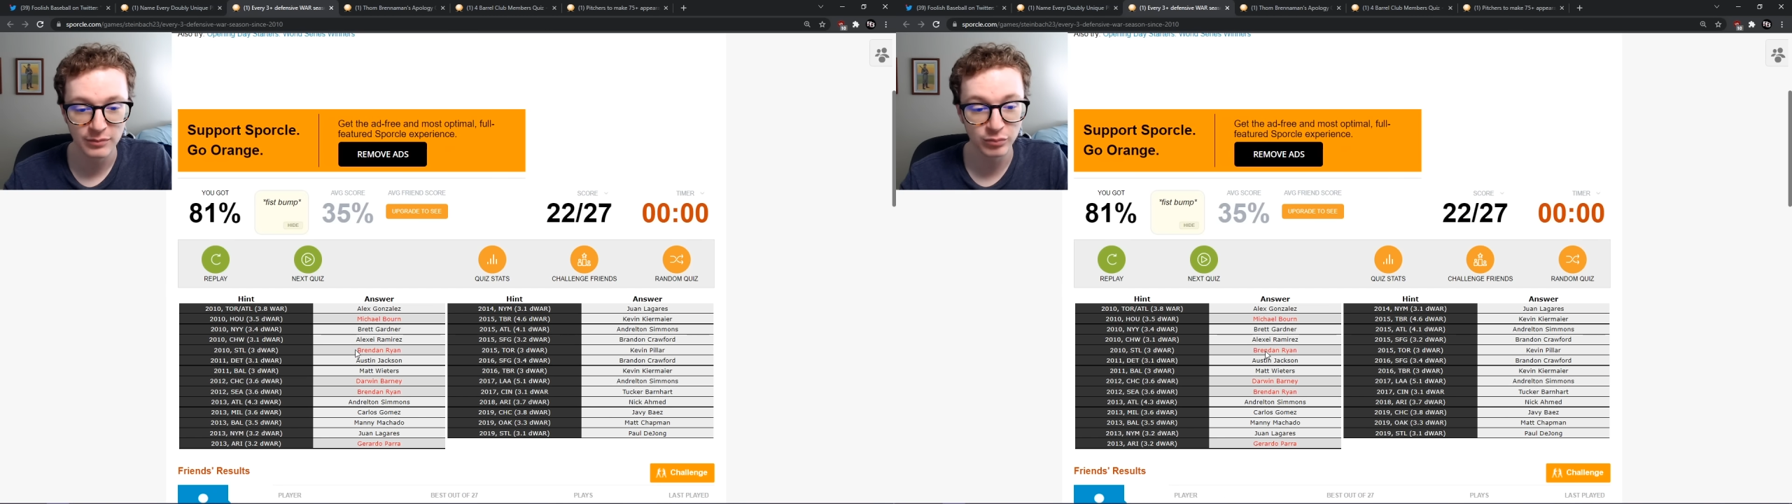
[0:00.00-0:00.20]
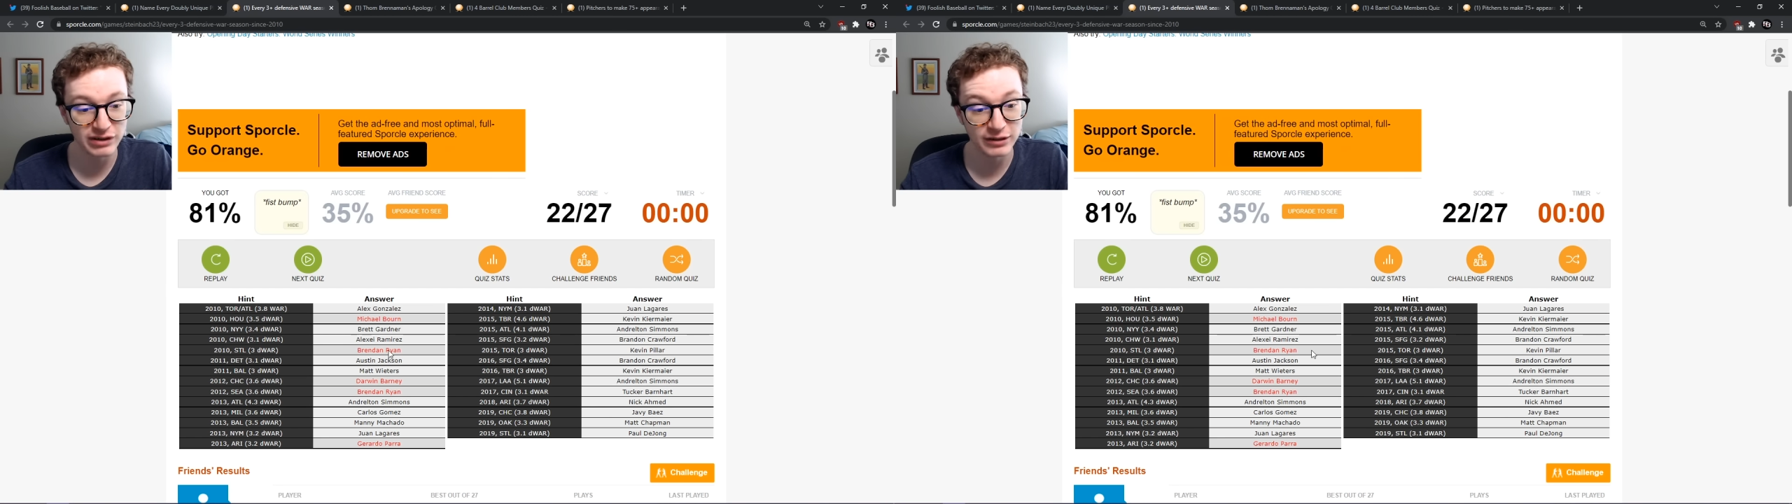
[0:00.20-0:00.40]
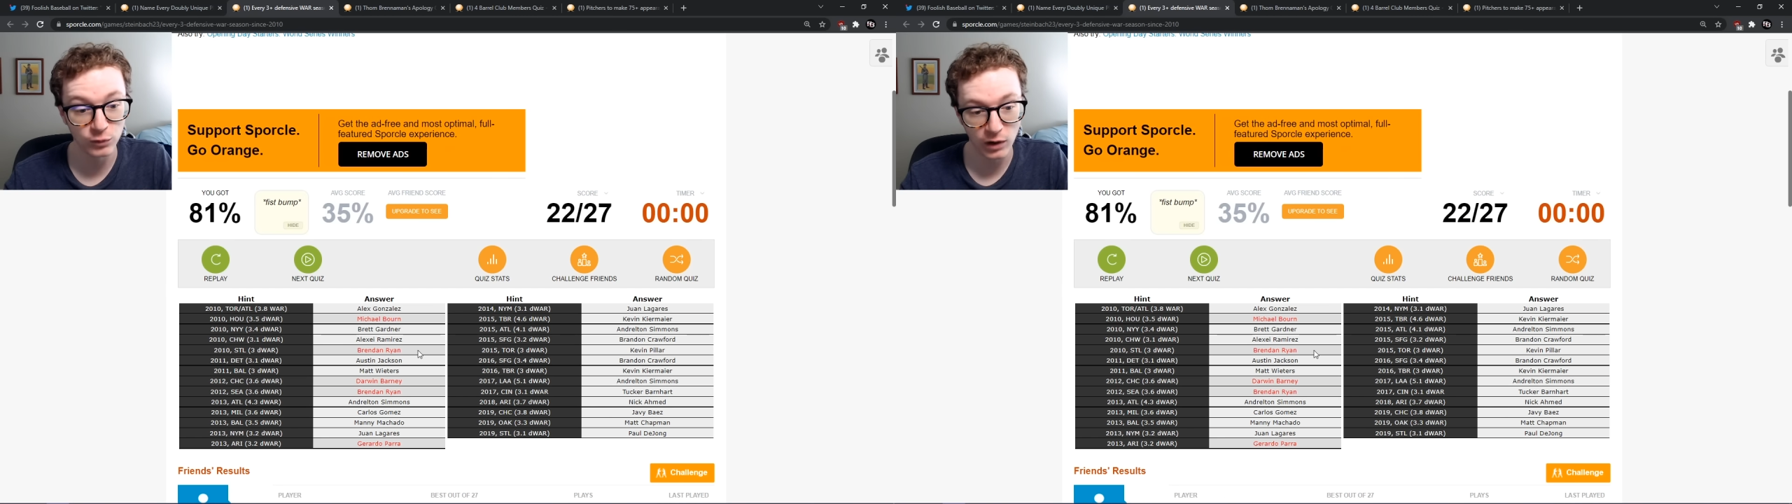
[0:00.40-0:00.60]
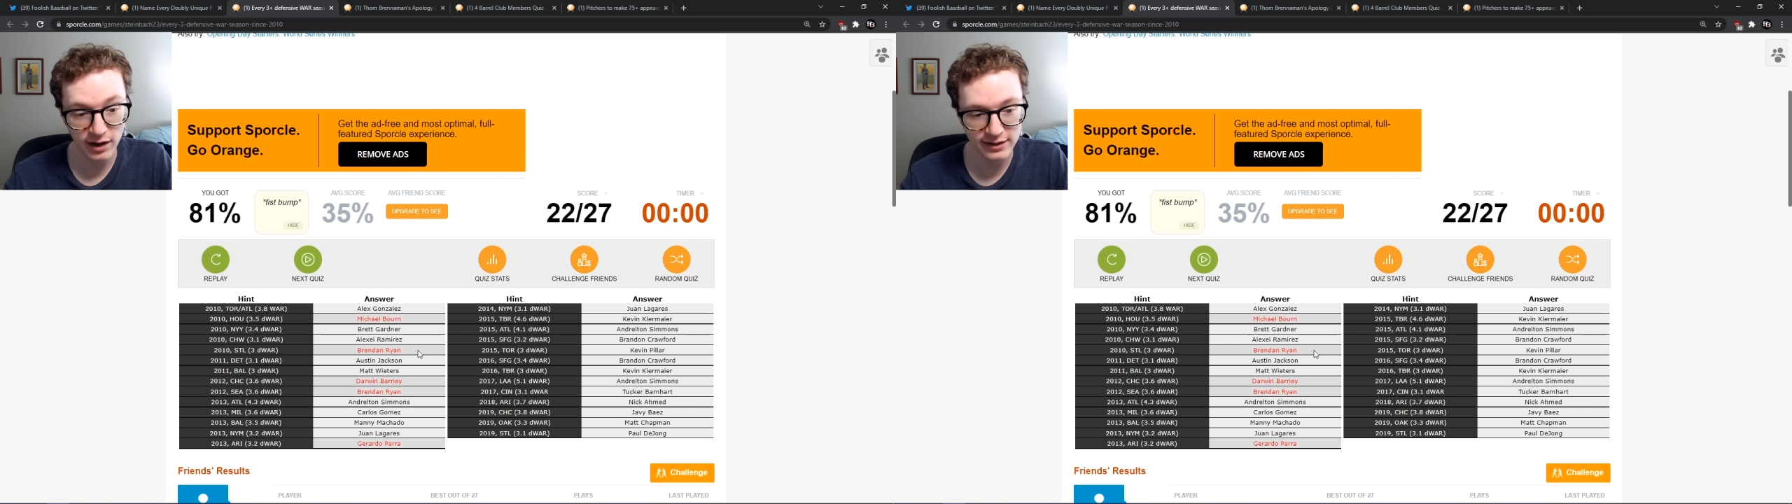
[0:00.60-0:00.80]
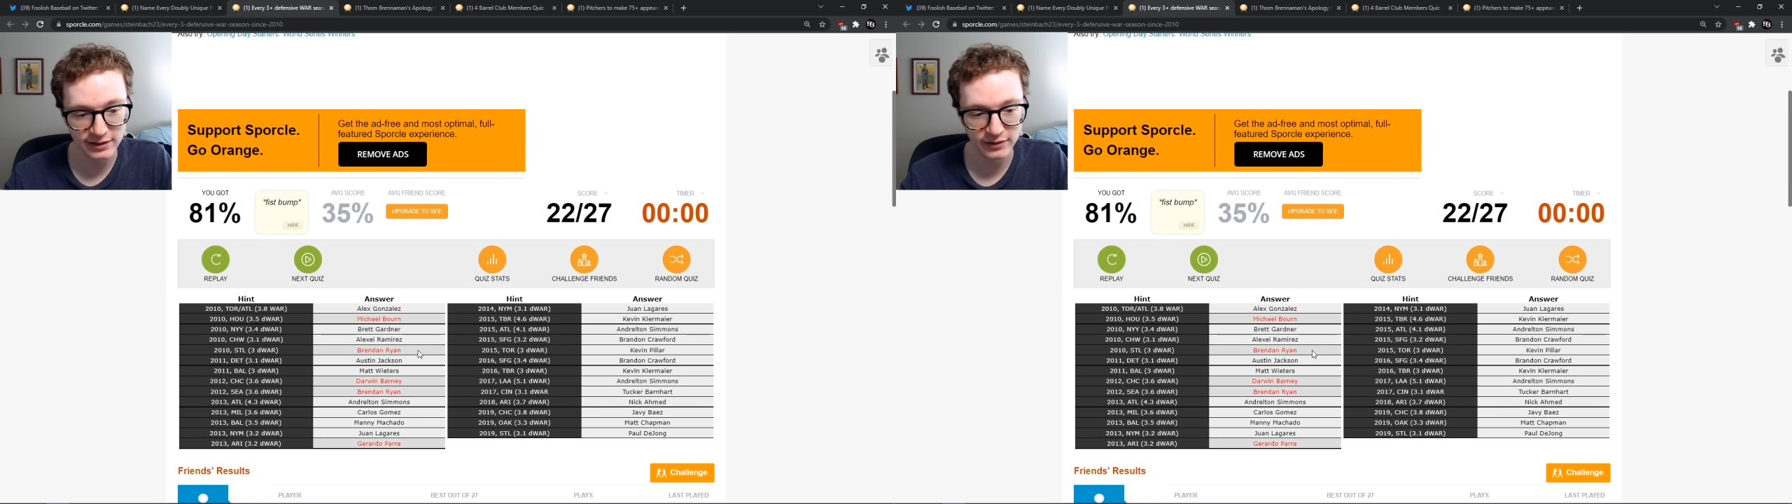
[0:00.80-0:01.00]
Brendan
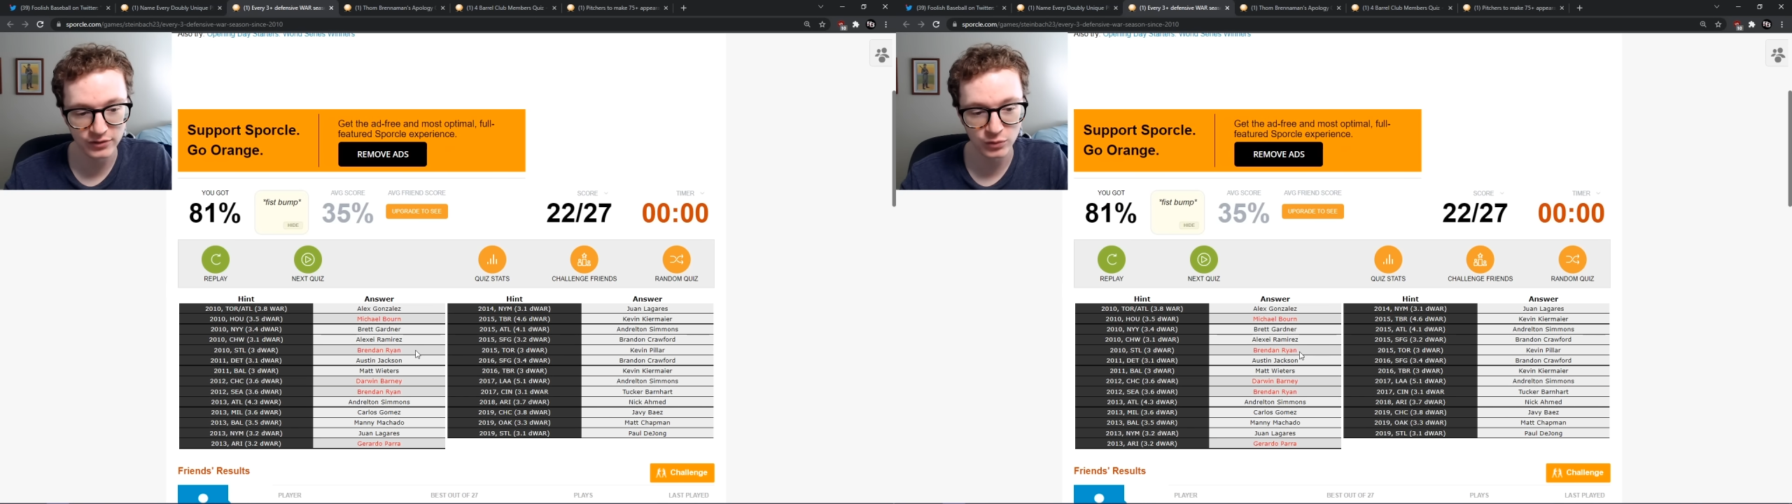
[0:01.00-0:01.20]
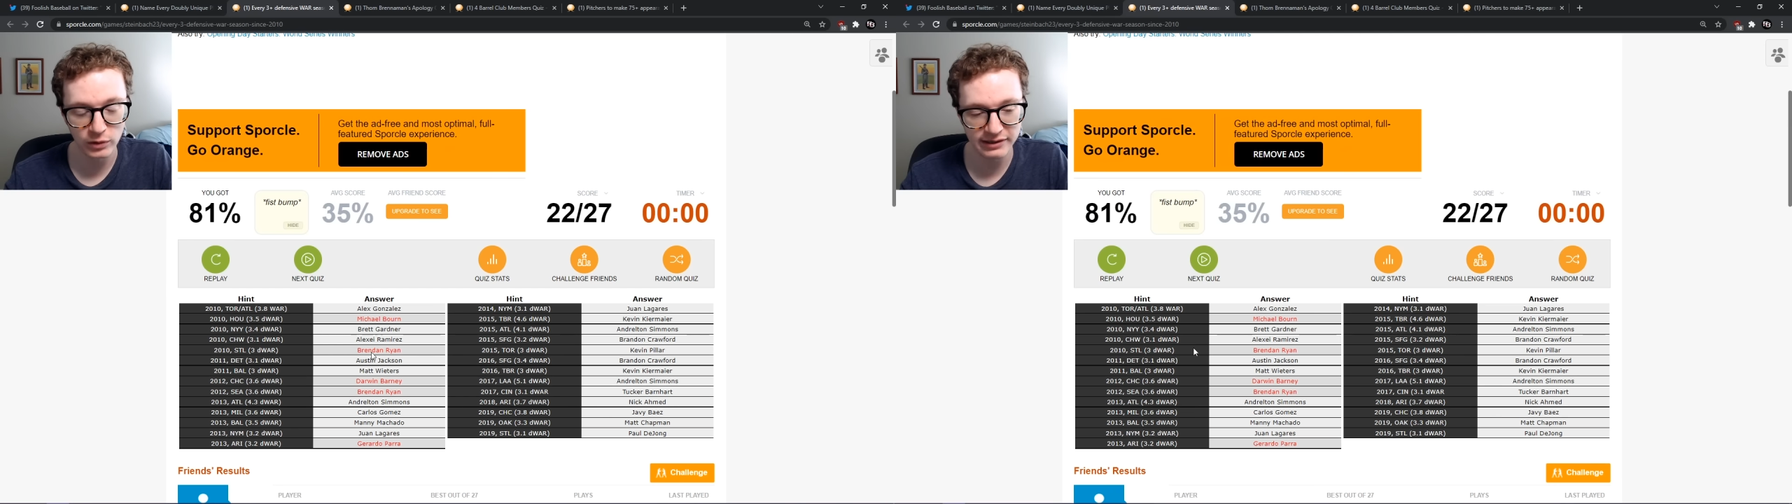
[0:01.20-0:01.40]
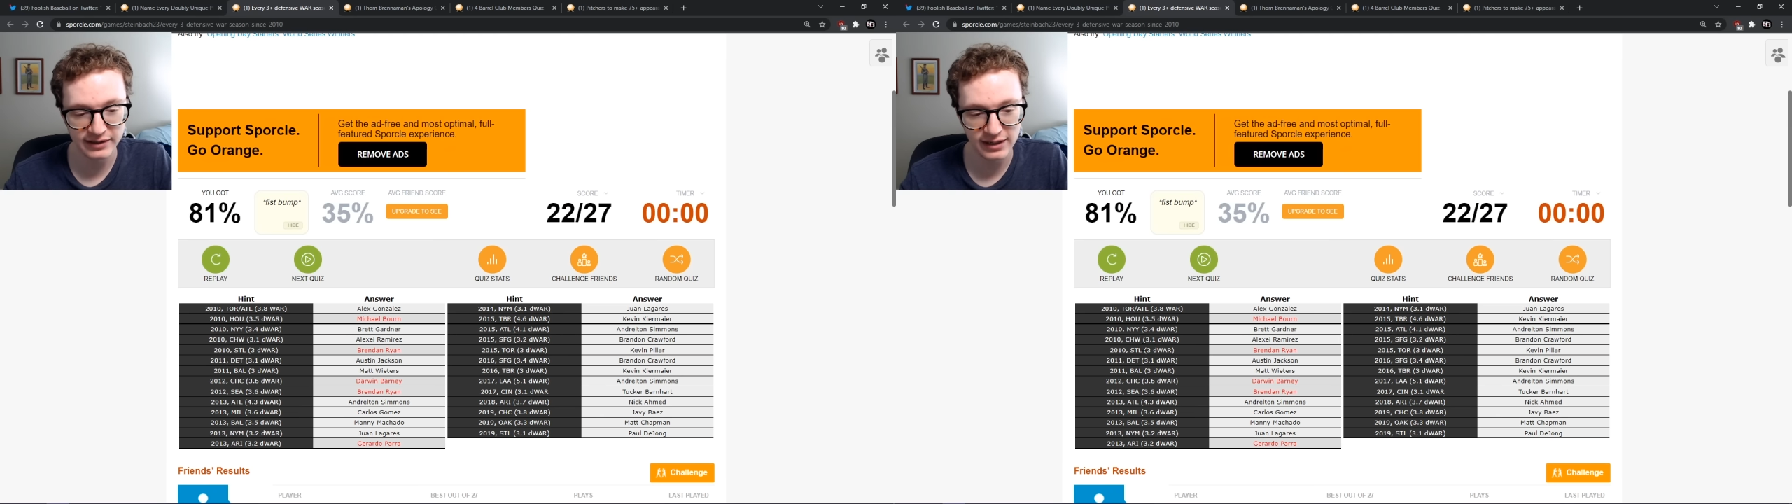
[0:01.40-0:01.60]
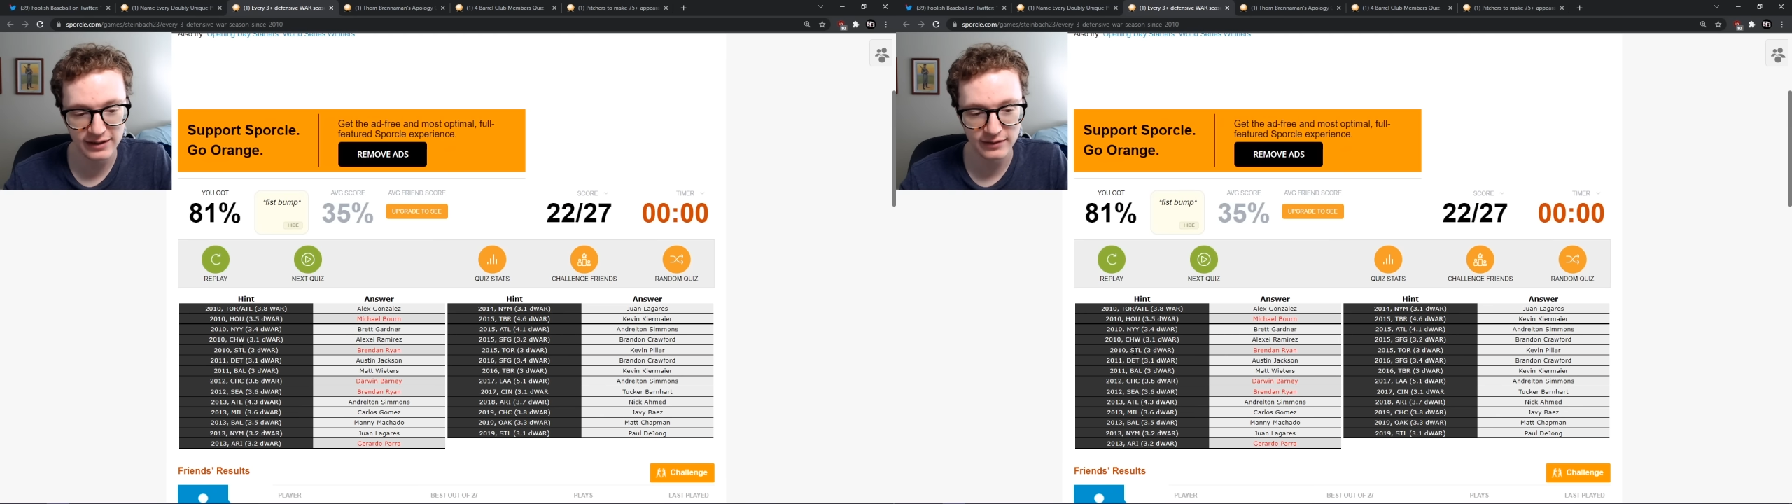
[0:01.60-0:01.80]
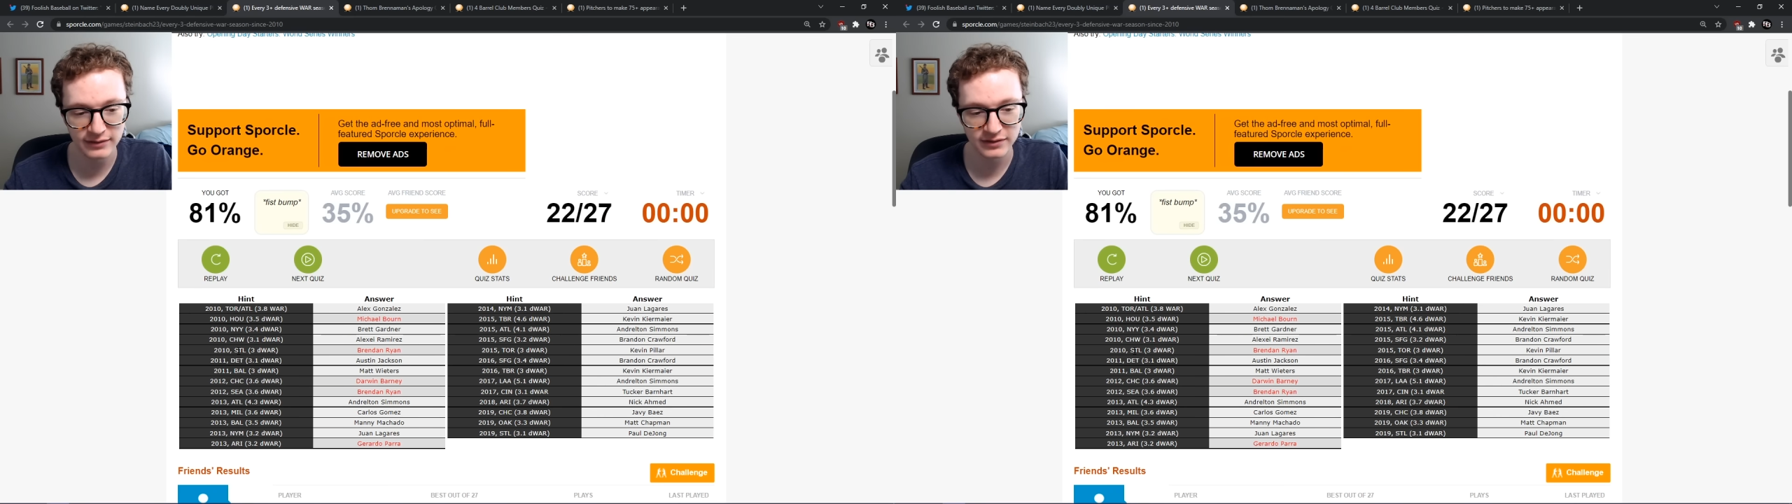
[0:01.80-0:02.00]
Ryan, 2010